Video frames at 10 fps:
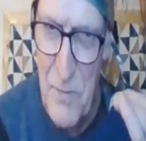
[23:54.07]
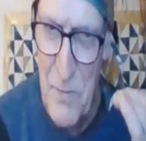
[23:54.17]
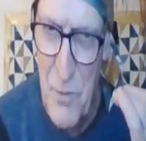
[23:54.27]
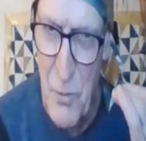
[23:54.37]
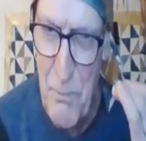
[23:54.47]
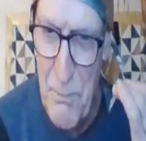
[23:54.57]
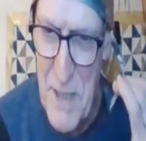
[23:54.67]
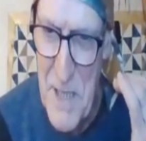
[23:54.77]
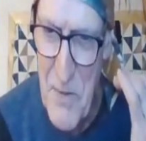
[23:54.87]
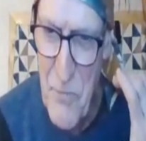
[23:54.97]
to
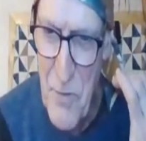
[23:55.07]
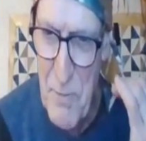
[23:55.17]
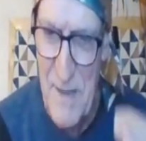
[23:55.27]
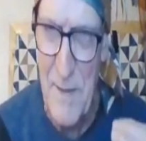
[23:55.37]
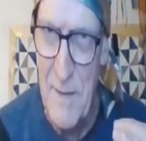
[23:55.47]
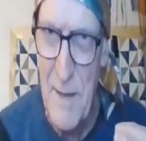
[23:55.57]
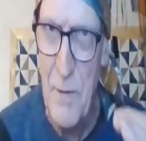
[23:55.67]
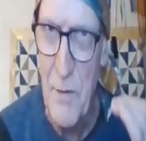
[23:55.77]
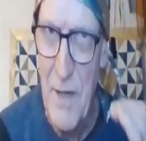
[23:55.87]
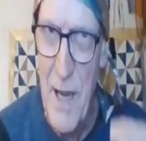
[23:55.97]
be represented on
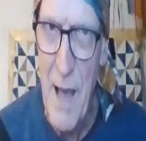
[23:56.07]
CAP.